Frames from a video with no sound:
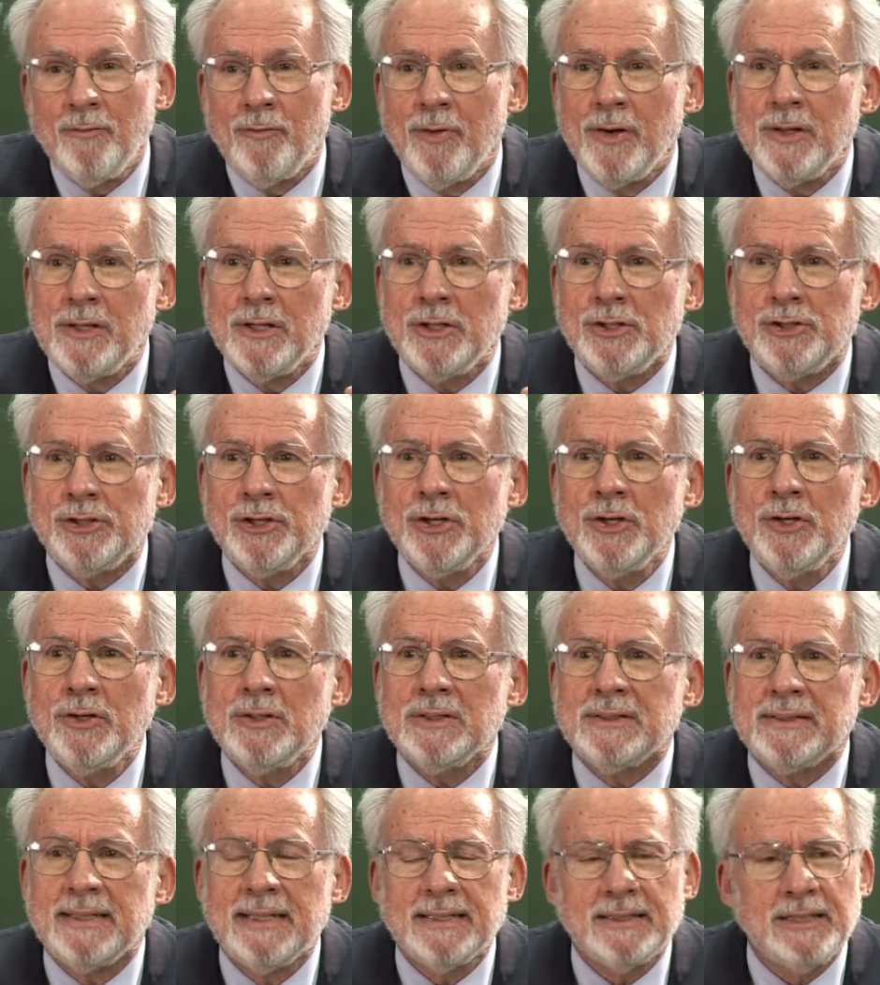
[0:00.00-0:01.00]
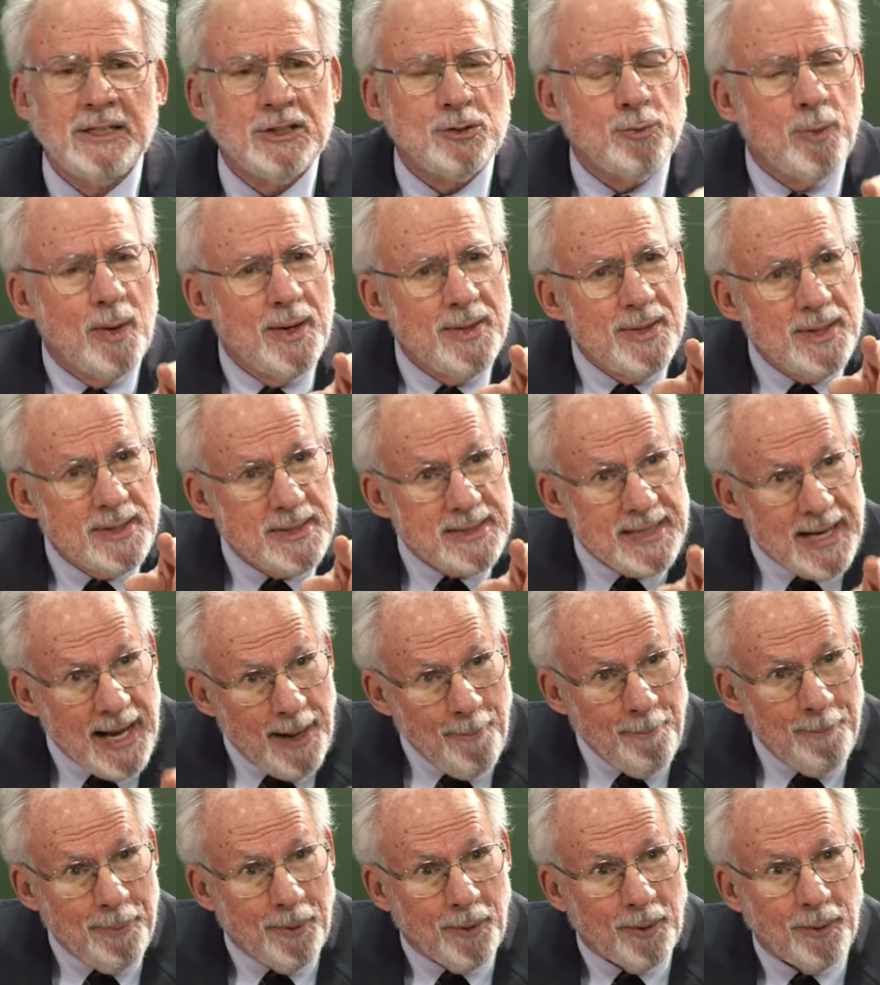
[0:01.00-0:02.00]
For the Jews, this is where the
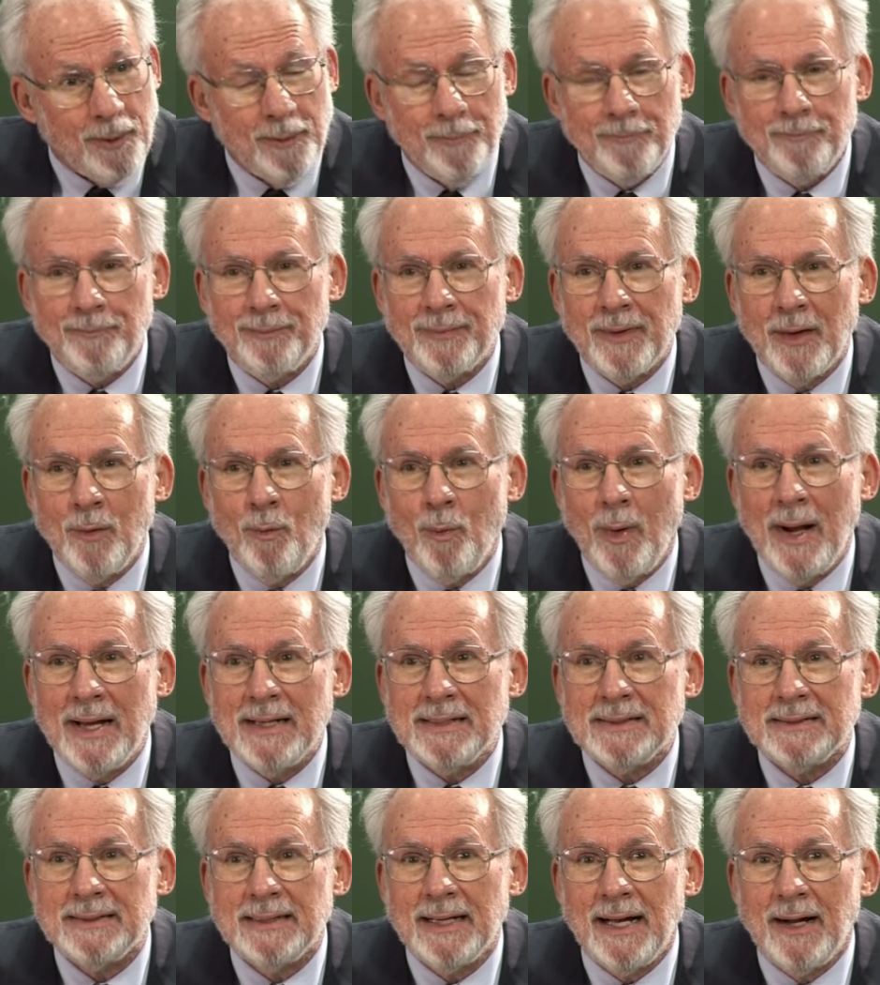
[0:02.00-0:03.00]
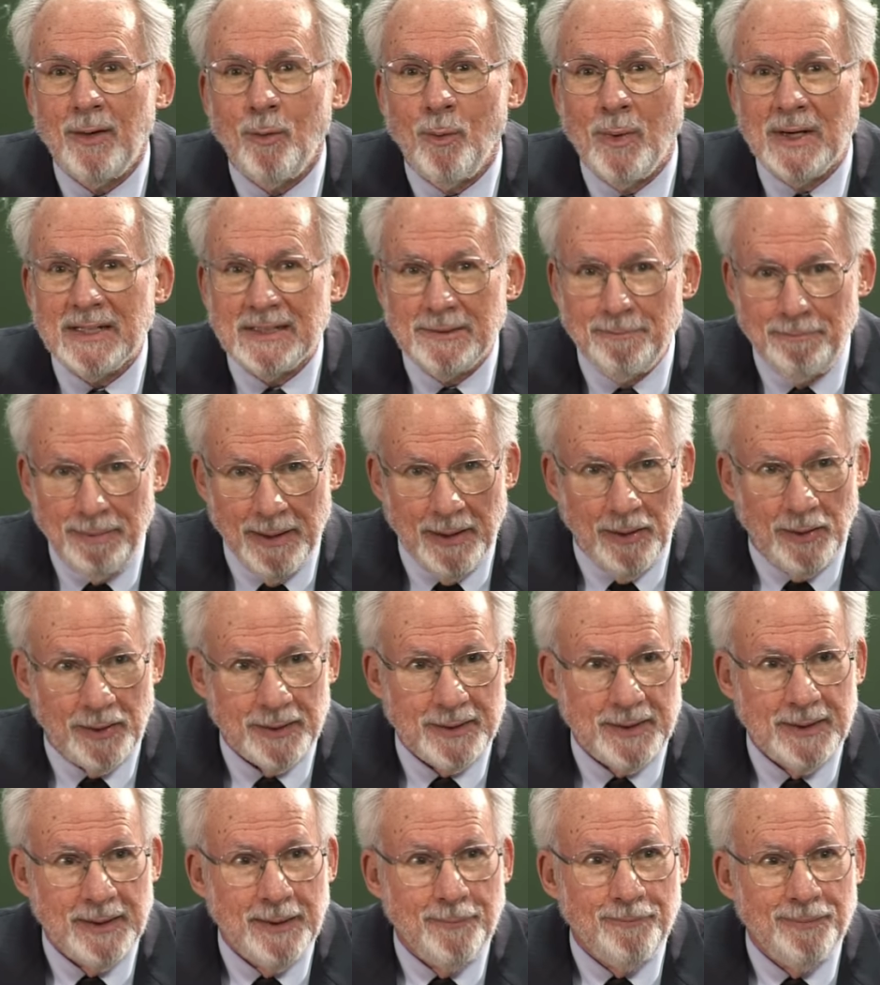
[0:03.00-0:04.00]
temple was
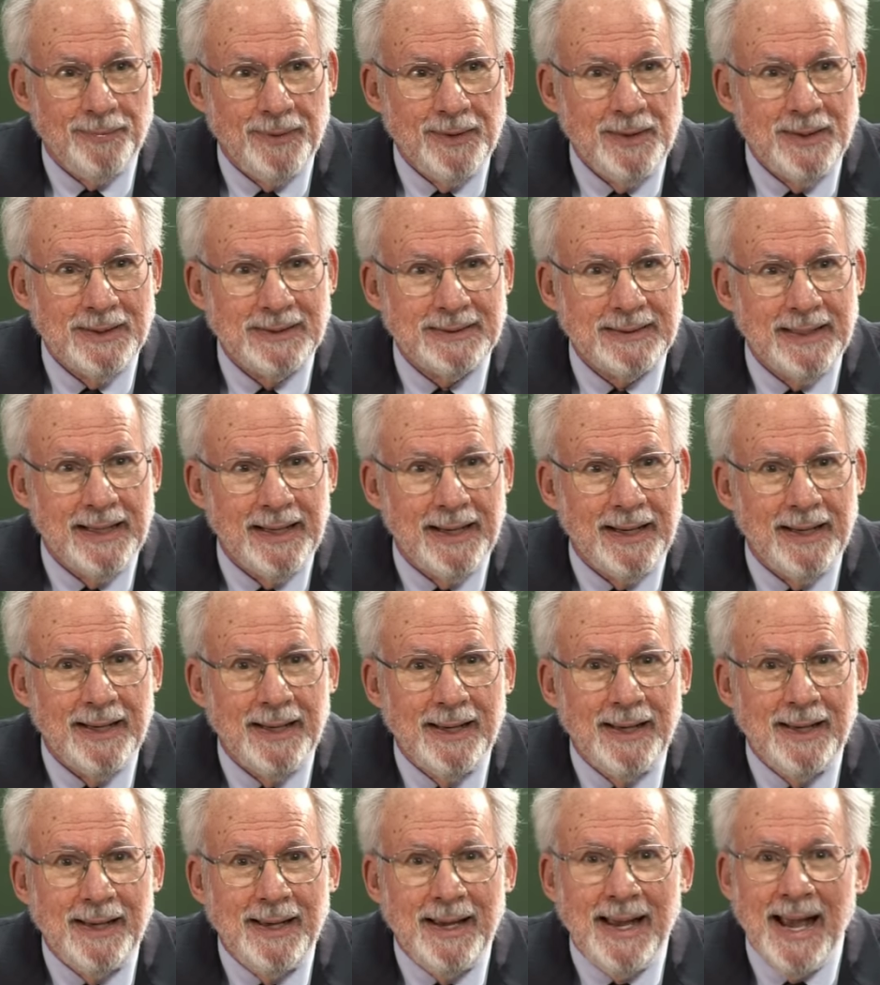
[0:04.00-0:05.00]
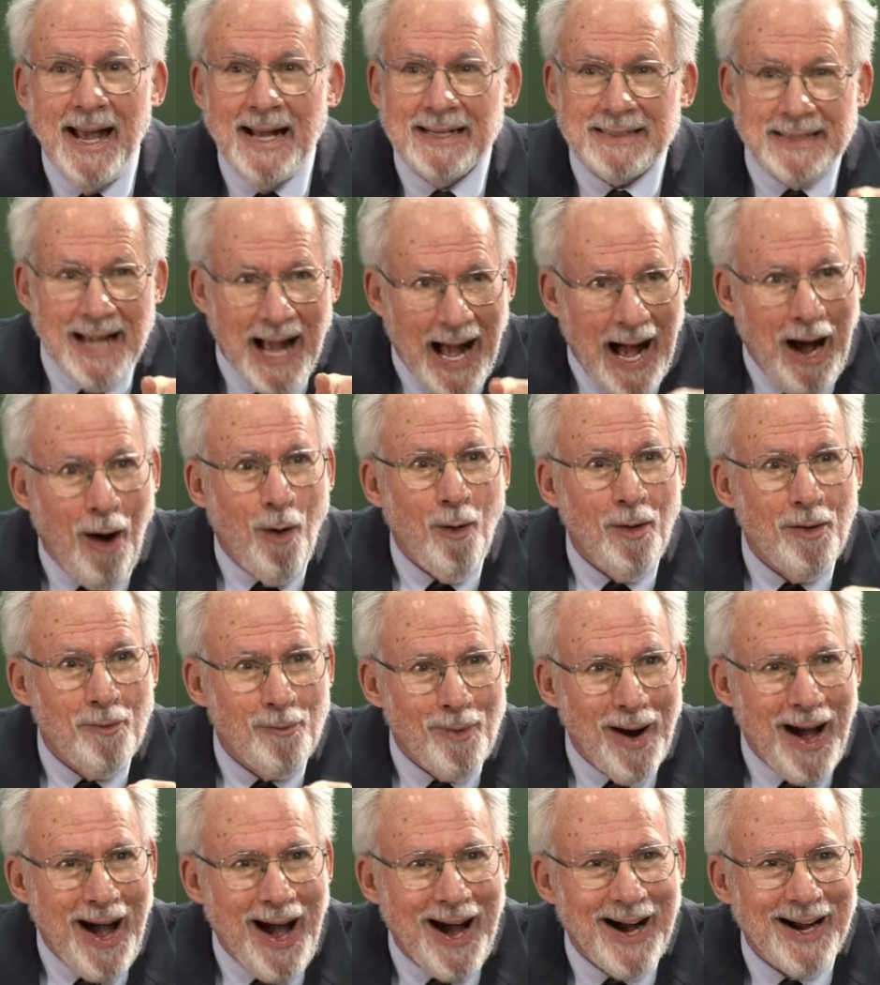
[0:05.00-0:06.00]
built, you see. It's our
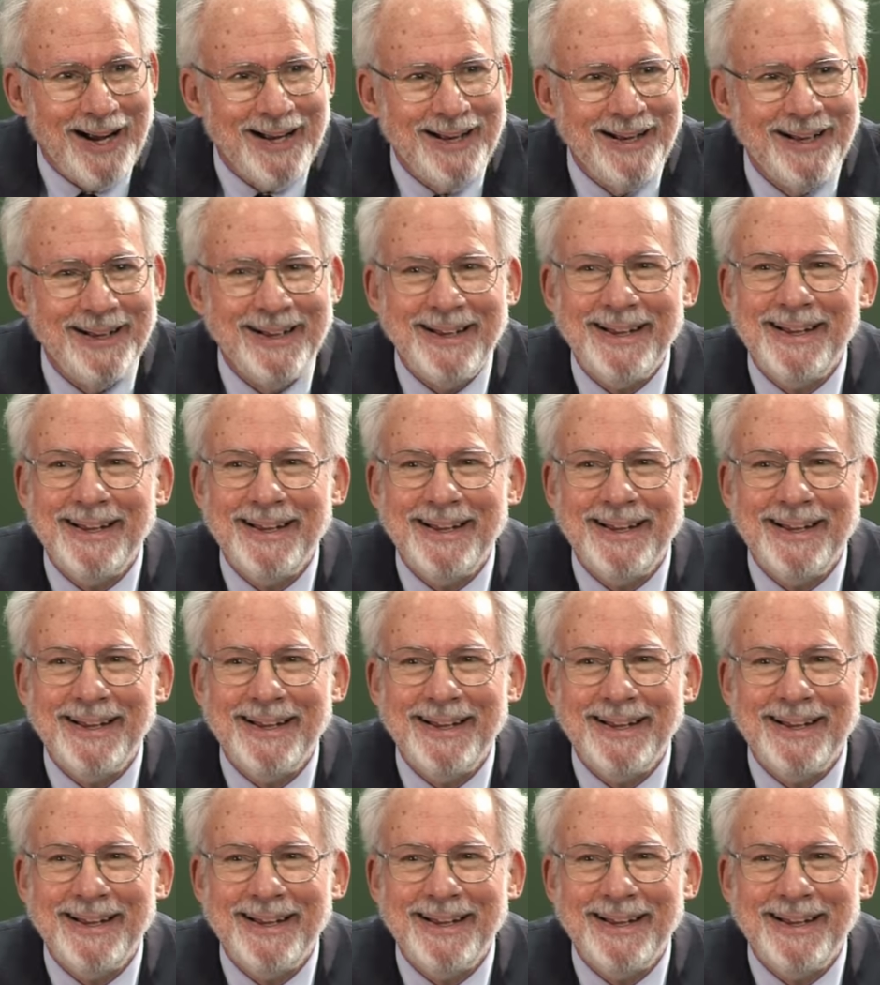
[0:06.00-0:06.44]
rock.